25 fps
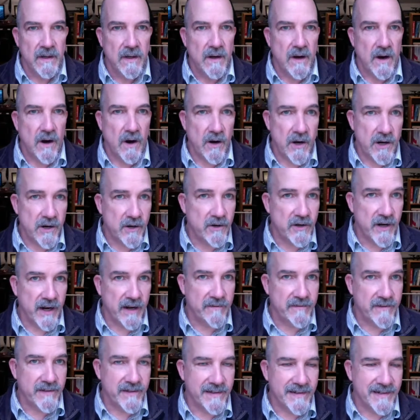Our
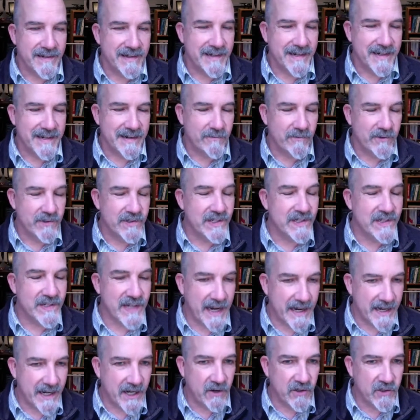aircraft was
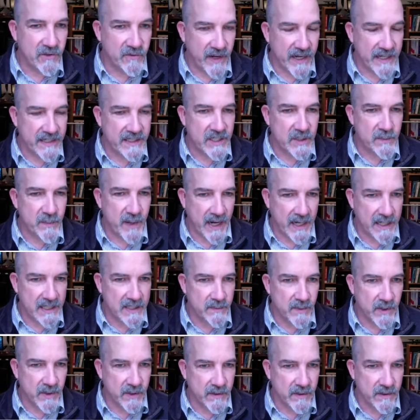designed to go as fast as
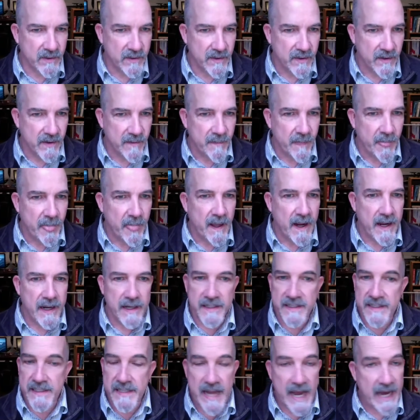possible. And
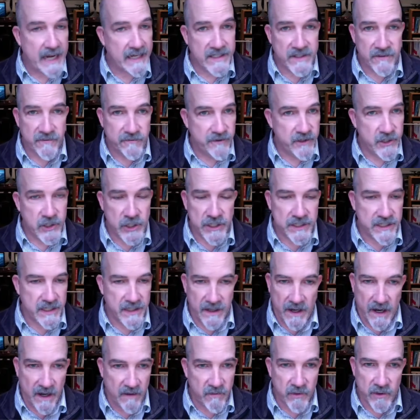it's not as efficient in
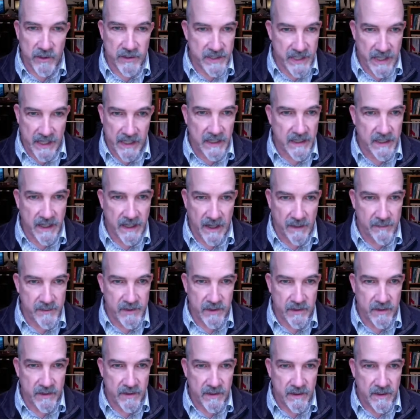the hover as a
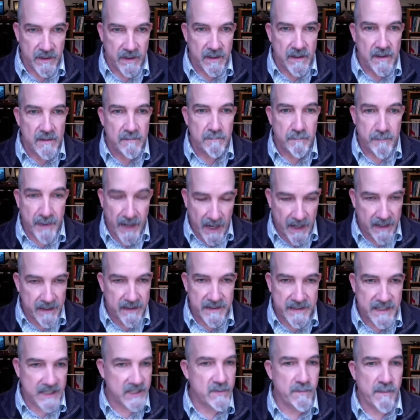helicopter. but it
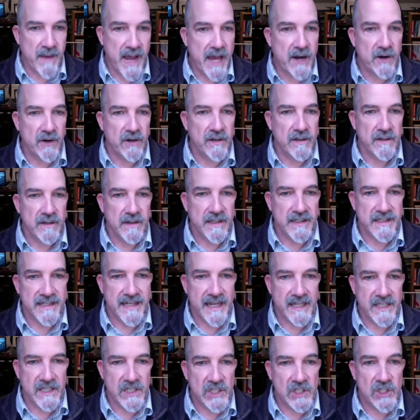doesn't matter. It's
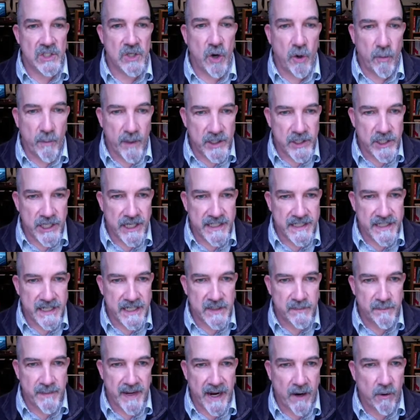got so much excess
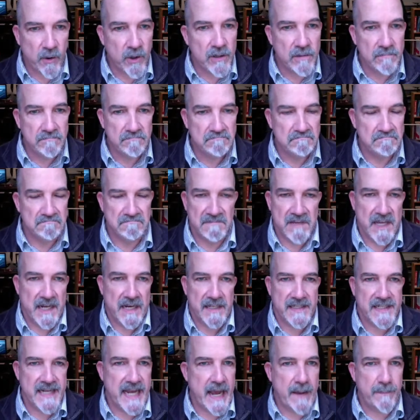power that
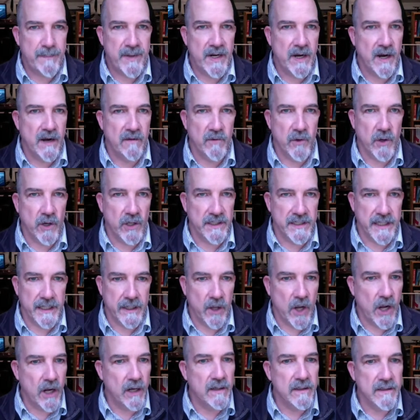it's happy to hover all day
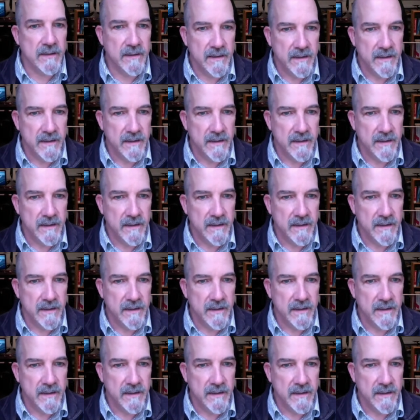long.